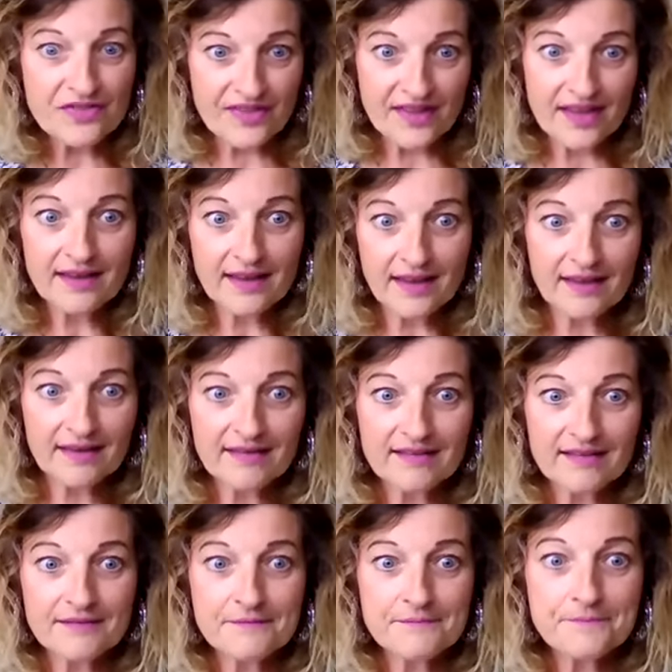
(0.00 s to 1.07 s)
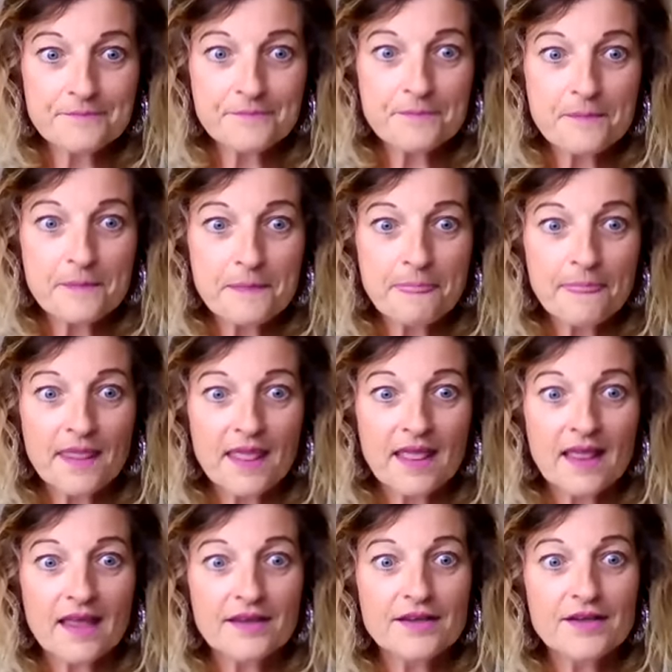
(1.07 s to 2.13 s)
thinking, mm-hmm.
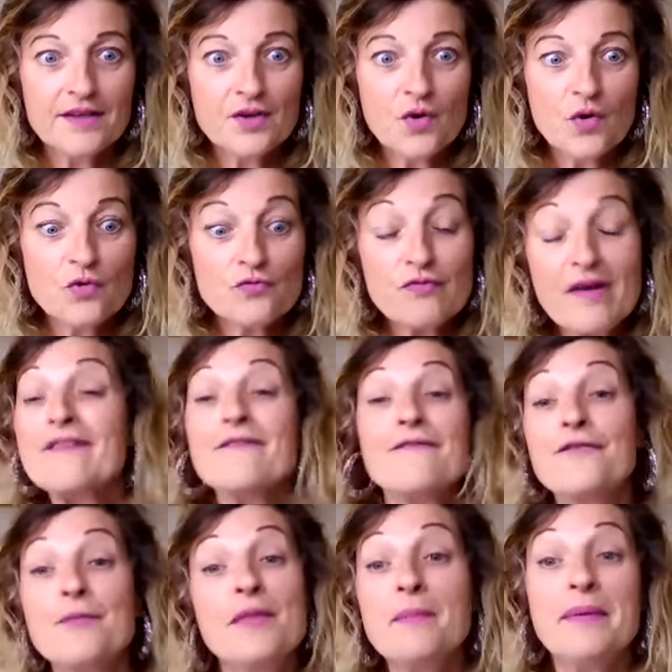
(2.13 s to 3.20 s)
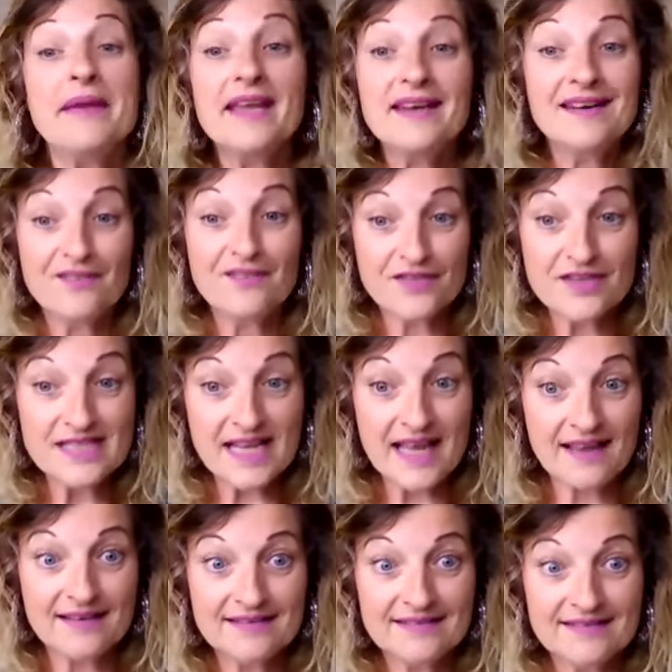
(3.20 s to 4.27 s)
you know, right from the beginning of the day